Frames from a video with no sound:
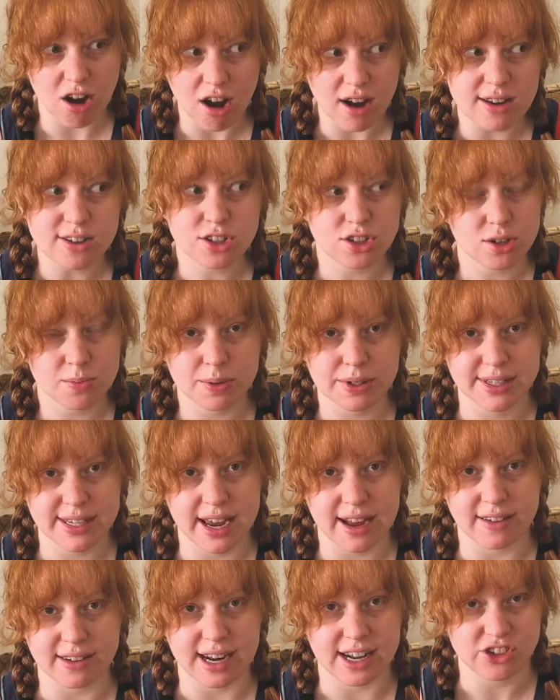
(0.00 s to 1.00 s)
on super
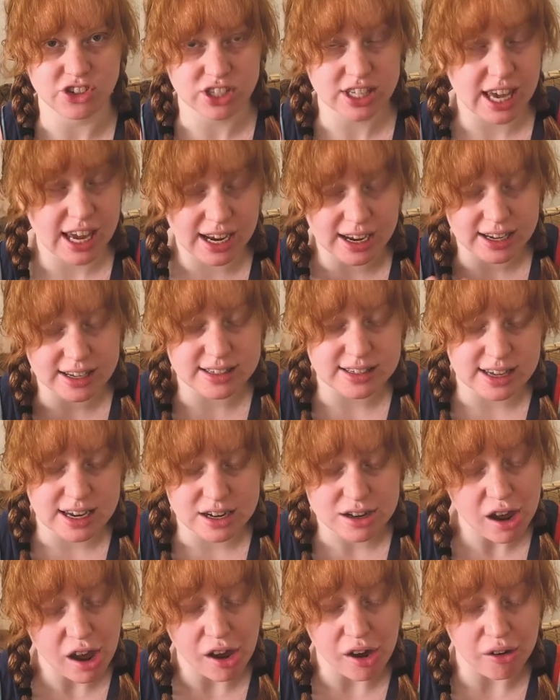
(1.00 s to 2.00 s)
sale and I just can't say
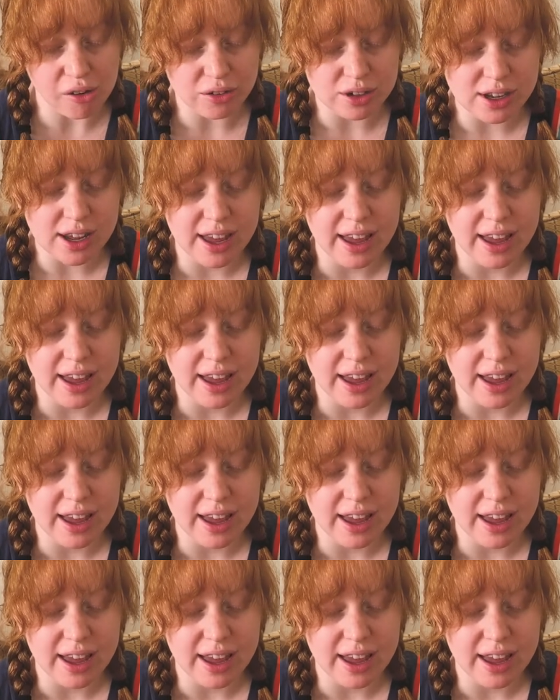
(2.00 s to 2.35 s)
no.